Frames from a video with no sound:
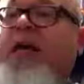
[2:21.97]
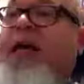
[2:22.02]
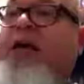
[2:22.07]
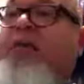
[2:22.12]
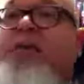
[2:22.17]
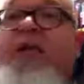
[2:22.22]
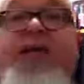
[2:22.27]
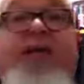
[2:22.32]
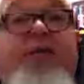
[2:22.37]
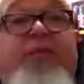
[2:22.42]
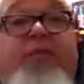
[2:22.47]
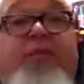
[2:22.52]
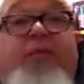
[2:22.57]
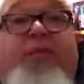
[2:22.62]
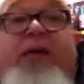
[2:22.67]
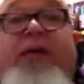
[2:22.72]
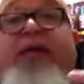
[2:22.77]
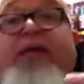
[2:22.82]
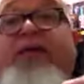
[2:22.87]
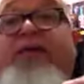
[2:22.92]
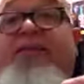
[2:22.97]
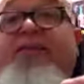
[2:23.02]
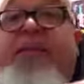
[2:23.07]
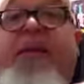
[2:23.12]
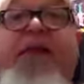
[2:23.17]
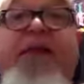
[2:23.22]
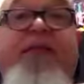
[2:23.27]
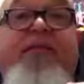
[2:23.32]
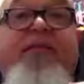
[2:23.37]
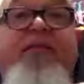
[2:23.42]
and we can
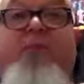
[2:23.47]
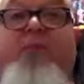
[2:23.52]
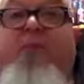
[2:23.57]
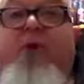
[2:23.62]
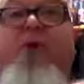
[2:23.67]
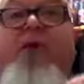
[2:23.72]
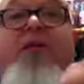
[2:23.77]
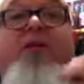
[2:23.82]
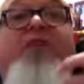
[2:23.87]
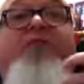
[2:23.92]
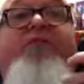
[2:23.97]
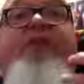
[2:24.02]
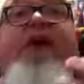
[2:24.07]
take the mark of